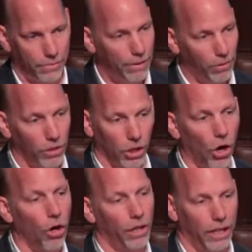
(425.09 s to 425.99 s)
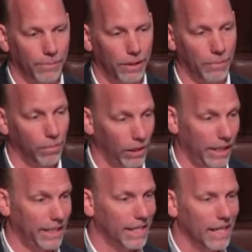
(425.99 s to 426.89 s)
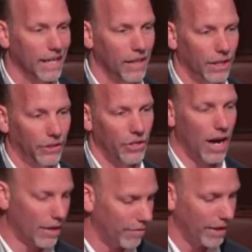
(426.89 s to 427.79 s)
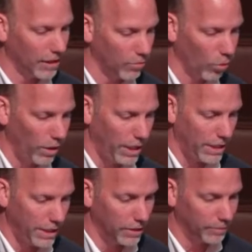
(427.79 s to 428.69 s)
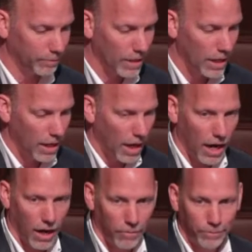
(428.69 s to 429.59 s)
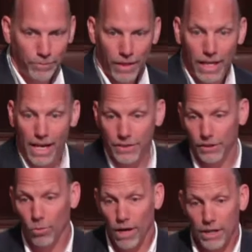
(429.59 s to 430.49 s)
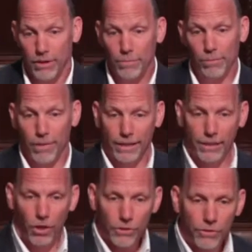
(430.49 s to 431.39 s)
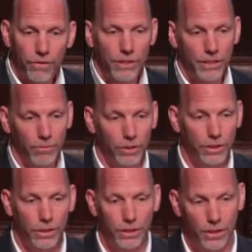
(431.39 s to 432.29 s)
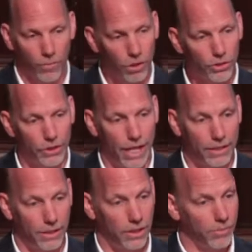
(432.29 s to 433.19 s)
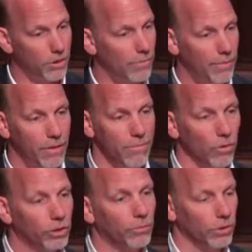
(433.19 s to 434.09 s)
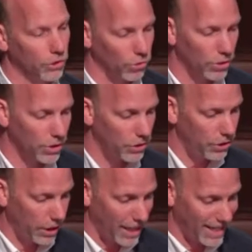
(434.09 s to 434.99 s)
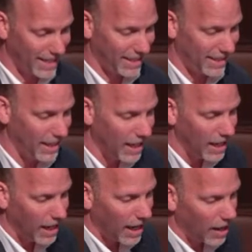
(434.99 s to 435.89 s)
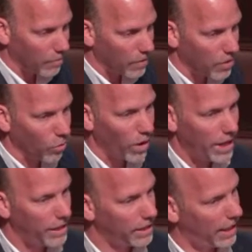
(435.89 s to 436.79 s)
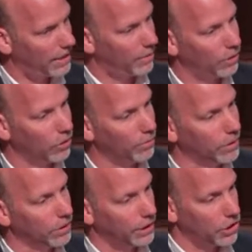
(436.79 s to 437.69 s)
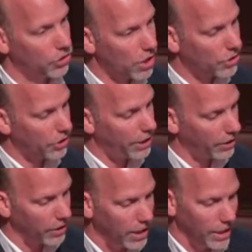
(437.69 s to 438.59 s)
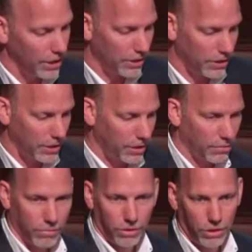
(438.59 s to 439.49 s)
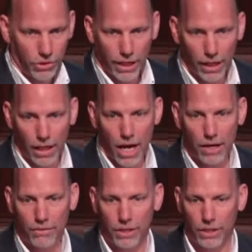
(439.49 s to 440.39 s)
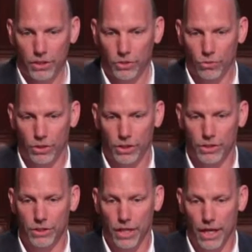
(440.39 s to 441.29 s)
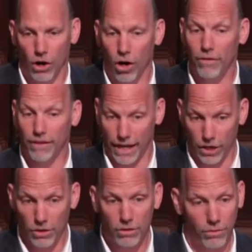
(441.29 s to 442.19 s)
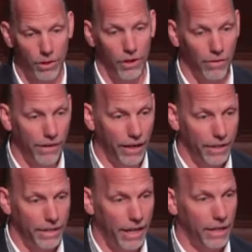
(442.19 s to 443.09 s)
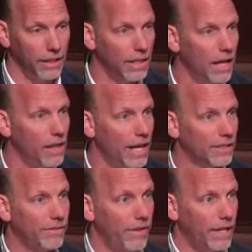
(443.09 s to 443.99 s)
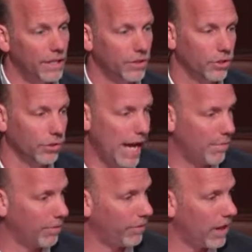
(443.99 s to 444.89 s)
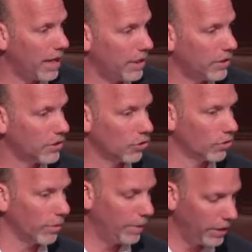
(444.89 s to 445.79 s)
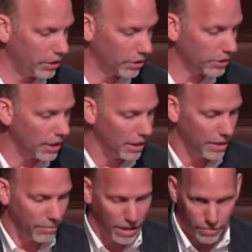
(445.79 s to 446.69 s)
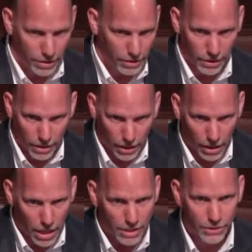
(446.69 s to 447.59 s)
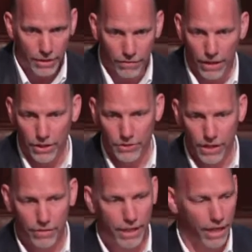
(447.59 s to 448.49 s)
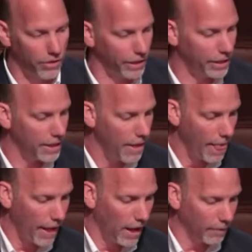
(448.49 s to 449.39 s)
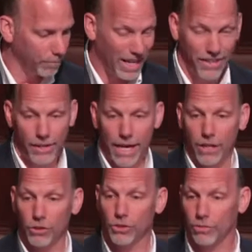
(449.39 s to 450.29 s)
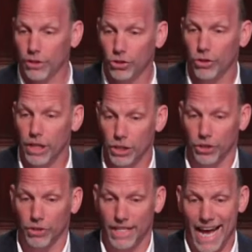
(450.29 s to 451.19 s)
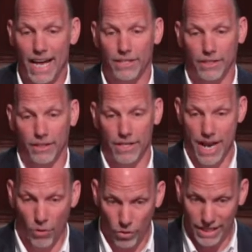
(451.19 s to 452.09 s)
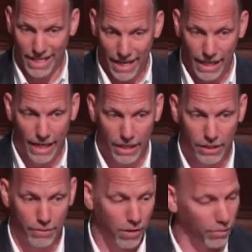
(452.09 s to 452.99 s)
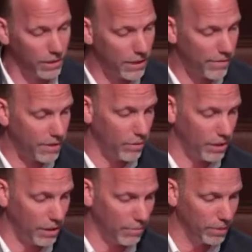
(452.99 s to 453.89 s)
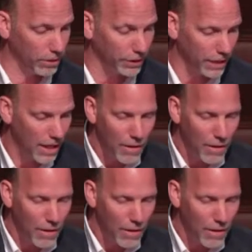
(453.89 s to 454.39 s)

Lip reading: People aren't calling up to complain that they're not available when they need them. And then the way they're implemented, also very similar to commercial DAS systems, there may be multiple sources. You can kind of see the way a typical building is structured here. You see, you get a lot of the sources off air, with an off-air antenna. That's fed into amplifiers or repeaters that may be in a closet, a fire safety area. And then that goes through your traditional DAS network dedicated to public safety within the building.